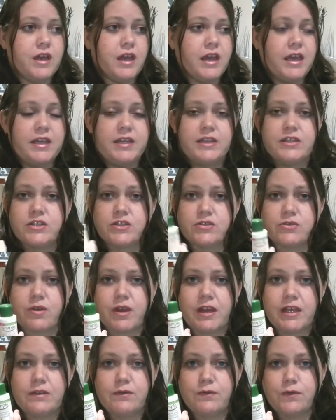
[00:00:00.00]
It is
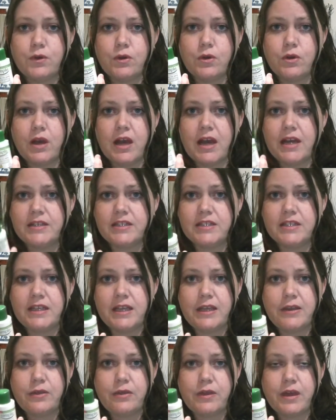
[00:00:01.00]
great for
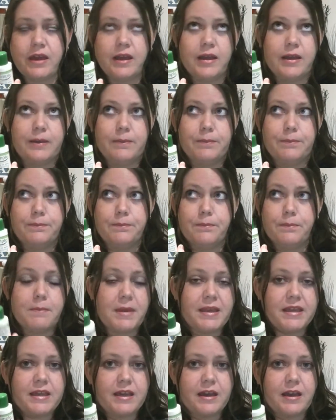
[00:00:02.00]
underneath
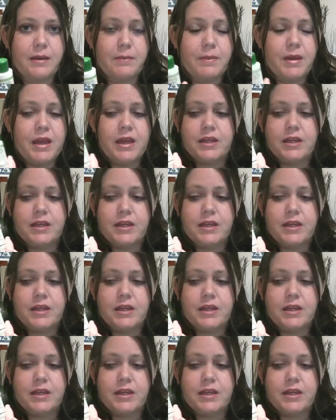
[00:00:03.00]
makeup,